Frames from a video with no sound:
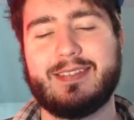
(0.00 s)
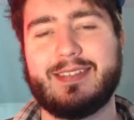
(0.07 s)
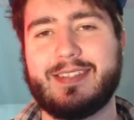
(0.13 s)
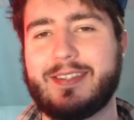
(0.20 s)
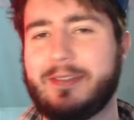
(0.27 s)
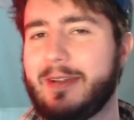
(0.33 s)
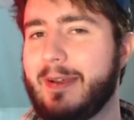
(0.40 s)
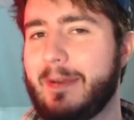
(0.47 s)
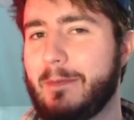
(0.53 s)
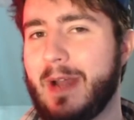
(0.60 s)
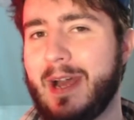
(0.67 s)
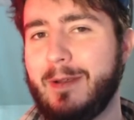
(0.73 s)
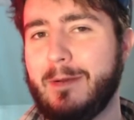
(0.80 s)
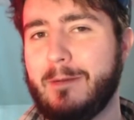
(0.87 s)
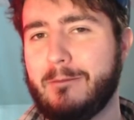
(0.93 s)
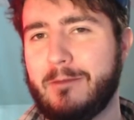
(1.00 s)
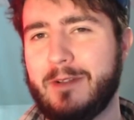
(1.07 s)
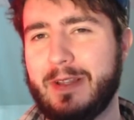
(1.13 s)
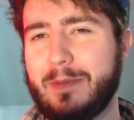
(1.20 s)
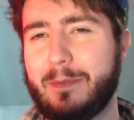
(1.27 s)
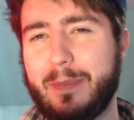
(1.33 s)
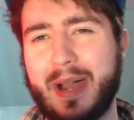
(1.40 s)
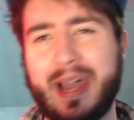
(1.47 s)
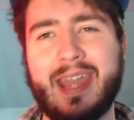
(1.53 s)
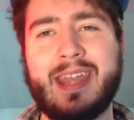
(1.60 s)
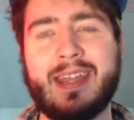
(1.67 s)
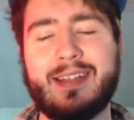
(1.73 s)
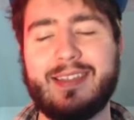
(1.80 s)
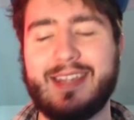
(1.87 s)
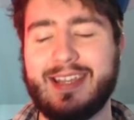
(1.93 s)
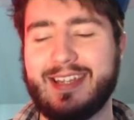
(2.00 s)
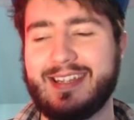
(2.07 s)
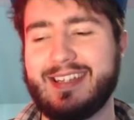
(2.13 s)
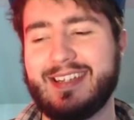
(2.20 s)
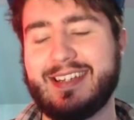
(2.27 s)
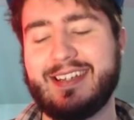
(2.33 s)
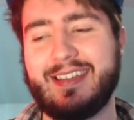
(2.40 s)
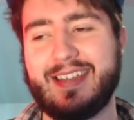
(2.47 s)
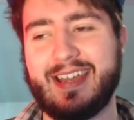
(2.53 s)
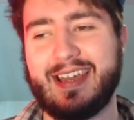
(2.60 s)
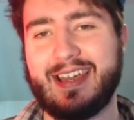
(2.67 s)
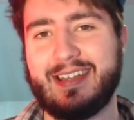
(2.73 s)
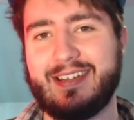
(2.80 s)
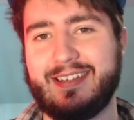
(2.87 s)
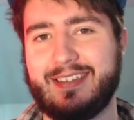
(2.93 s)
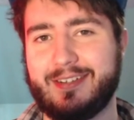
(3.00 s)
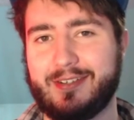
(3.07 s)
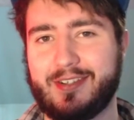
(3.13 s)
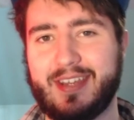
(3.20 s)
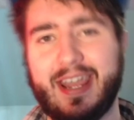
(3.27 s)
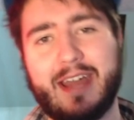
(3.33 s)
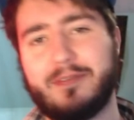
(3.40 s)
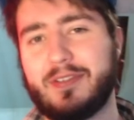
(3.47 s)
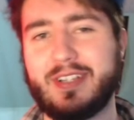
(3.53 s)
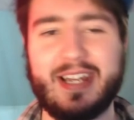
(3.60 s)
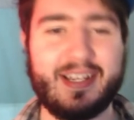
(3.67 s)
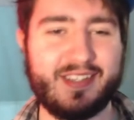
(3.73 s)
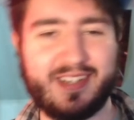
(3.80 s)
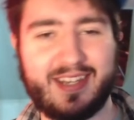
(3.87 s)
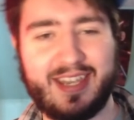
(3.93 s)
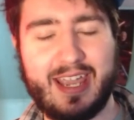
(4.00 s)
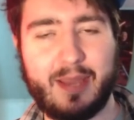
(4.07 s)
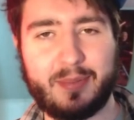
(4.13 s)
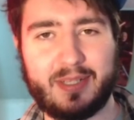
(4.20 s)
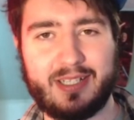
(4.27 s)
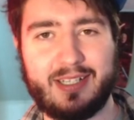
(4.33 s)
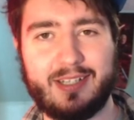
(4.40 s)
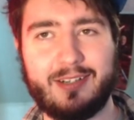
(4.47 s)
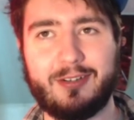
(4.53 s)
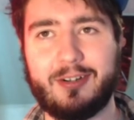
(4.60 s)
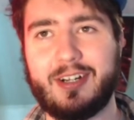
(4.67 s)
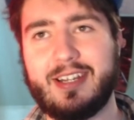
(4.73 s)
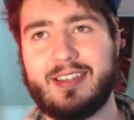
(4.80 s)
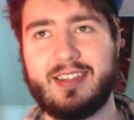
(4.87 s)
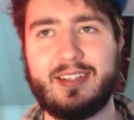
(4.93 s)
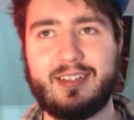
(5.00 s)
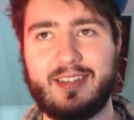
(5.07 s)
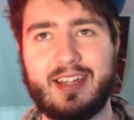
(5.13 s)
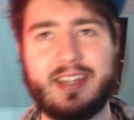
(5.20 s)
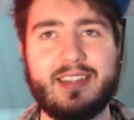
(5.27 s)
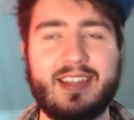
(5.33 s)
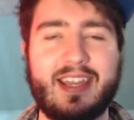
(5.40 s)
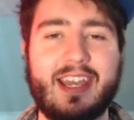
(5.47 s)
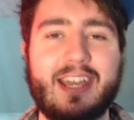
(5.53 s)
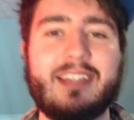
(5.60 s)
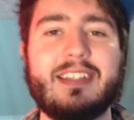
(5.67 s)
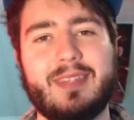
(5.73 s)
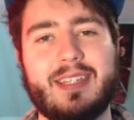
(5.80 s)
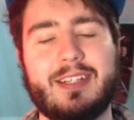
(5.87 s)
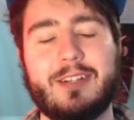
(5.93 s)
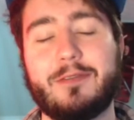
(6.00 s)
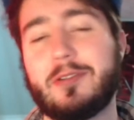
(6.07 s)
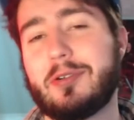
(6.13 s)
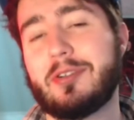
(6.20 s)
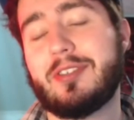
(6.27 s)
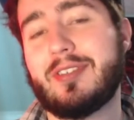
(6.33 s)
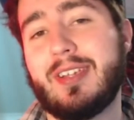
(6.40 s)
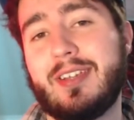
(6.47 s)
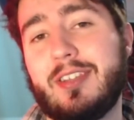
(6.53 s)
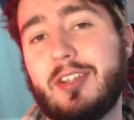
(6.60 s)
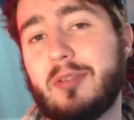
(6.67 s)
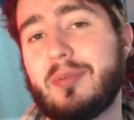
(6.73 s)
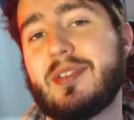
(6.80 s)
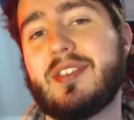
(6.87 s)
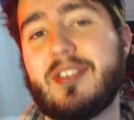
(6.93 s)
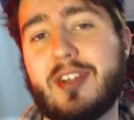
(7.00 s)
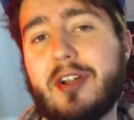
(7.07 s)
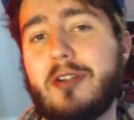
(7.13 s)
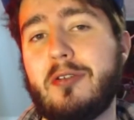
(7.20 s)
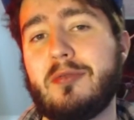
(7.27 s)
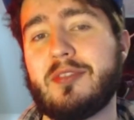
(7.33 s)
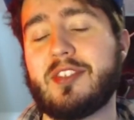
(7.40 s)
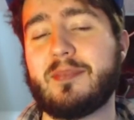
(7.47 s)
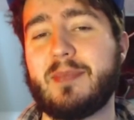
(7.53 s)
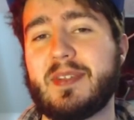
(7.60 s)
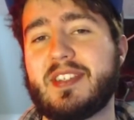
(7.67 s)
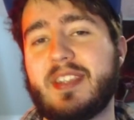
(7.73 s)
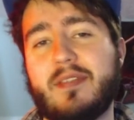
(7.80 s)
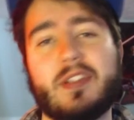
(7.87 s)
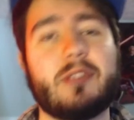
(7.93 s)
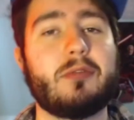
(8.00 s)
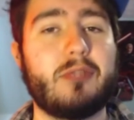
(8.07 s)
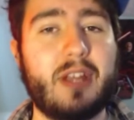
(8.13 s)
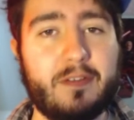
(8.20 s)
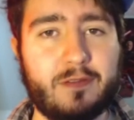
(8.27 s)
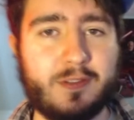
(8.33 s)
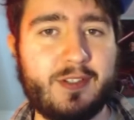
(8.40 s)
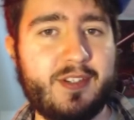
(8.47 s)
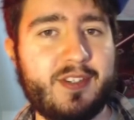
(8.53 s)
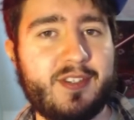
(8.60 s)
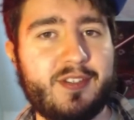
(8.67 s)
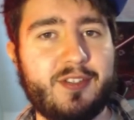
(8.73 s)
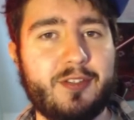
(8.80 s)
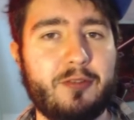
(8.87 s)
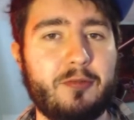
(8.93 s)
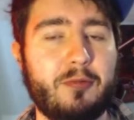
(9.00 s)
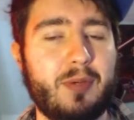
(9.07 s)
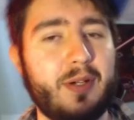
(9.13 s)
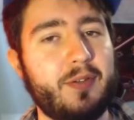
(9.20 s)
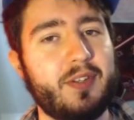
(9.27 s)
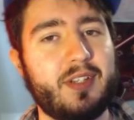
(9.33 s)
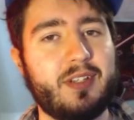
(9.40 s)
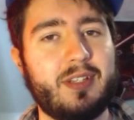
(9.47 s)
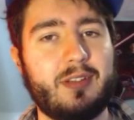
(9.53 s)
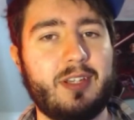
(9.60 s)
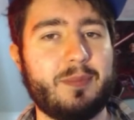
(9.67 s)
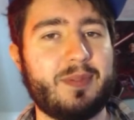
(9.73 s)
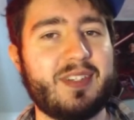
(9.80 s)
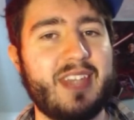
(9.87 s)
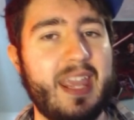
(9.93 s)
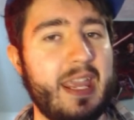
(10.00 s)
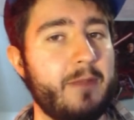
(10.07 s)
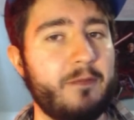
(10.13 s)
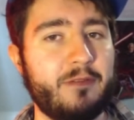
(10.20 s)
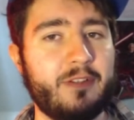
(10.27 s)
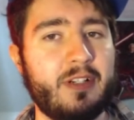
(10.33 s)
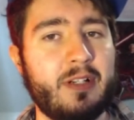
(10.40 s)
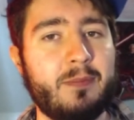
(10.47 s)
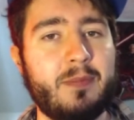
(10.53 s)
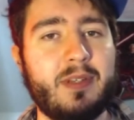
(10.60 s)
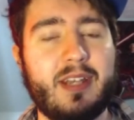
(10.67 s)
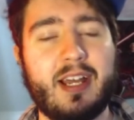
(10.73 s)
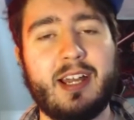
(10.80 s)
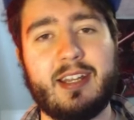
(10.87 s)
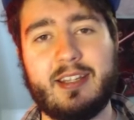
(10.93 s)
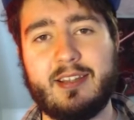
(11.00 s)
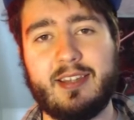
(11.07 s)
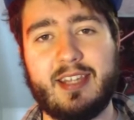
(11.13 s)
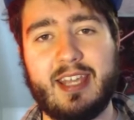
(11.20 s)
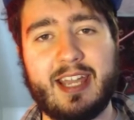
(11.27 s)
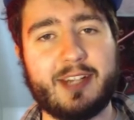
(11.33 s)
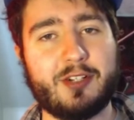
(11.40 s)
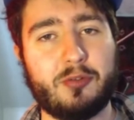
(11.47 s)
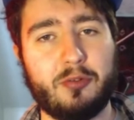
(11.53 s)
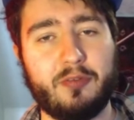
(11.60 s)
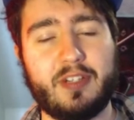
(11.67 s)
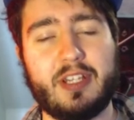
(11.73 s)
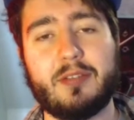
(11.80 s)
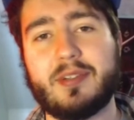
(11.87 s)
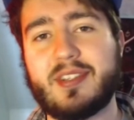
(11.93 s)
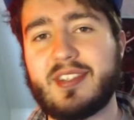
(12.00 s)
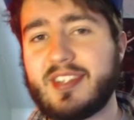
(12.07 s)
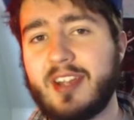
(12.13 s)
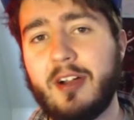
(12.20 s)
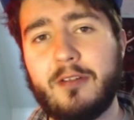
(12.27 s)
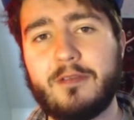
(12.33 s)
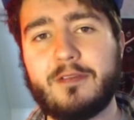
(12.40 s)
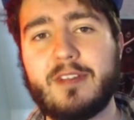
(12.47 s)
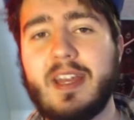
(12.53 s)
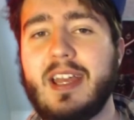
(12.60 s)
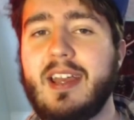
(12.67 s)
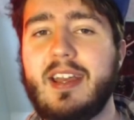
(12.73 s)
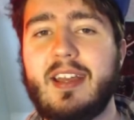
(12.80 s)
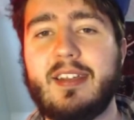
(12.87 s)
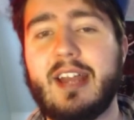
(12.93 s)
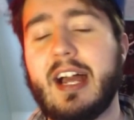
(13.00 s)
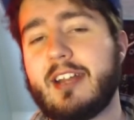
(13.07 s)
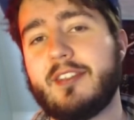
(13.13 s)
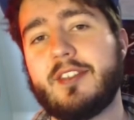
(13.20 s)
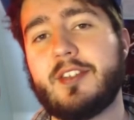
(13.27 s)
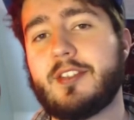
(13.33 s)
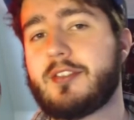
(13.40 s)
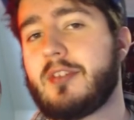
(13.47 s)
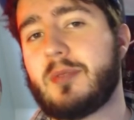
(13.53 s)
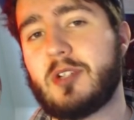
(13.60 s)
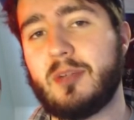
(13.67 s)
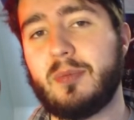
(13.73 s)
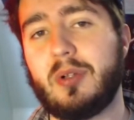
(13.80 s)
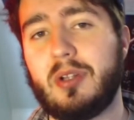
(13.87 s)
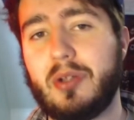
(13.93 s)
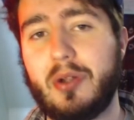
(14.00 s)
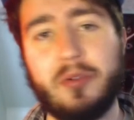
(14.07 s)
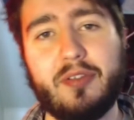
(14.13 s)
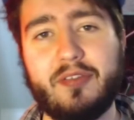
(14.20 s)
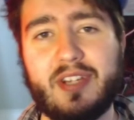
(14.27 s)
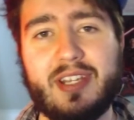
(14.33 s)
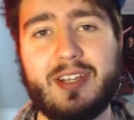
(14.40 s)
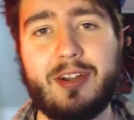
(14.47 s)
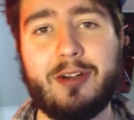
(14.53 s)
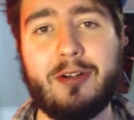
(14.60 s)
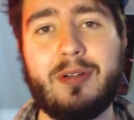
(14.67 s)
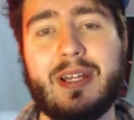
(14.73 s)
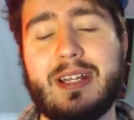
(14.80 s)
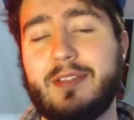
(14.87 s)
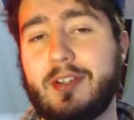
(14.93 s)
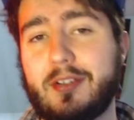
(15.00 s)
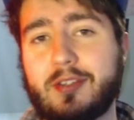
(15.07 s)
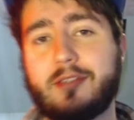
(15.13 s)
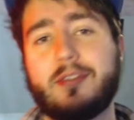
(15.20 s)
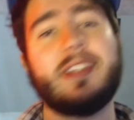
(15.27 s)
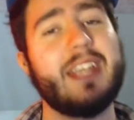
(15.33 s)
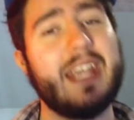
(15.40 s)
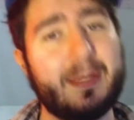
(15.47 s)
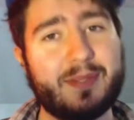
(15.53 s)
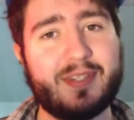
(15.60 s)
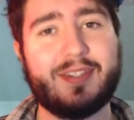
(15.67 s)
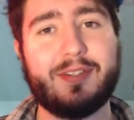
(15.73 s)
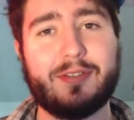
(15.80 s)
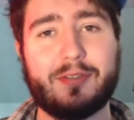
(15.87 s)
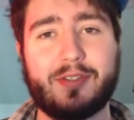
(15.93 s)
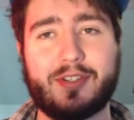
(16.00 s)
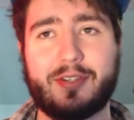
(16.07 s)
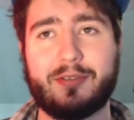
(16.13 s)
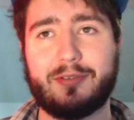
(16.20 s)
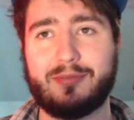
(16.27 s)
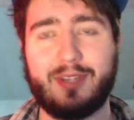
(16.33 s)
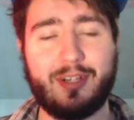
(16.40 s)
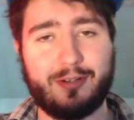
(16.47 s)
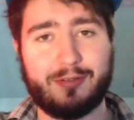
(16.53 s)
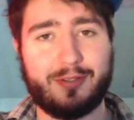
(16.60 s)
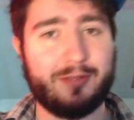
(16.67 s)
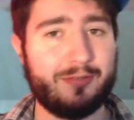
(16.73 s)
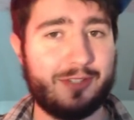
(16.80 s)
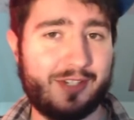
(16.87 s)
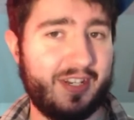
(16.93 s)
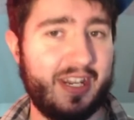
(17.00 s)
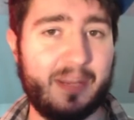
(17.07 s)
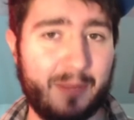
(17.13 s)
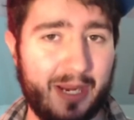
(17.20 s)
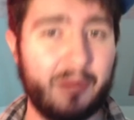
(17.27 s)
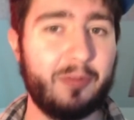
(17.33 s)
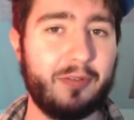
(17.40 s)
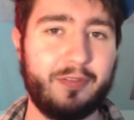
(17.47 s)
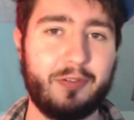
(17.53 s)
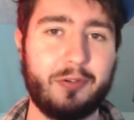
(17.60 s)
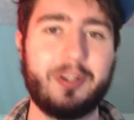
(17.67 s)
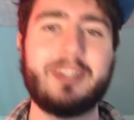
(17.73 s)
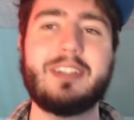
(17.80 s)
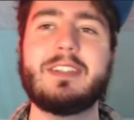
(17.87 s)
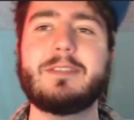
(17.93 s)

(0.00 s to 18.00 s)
So I'm not really buying the idea that there's advertising happening or anything like that. Of course, there was no specific reference to where the clips came from, not in the actual video itself, not in the description below the video. There are screen caps too, so, don't just take my word for it.